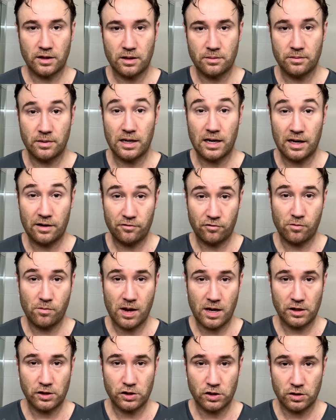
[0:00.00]
them at
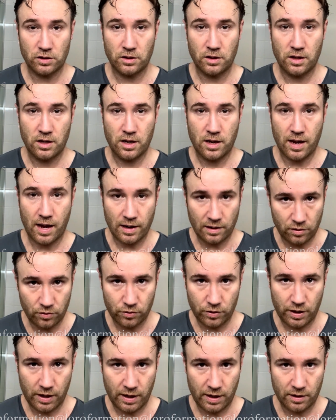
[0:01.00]

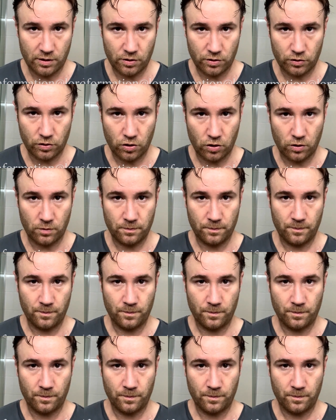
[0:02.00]
information@LordHair.com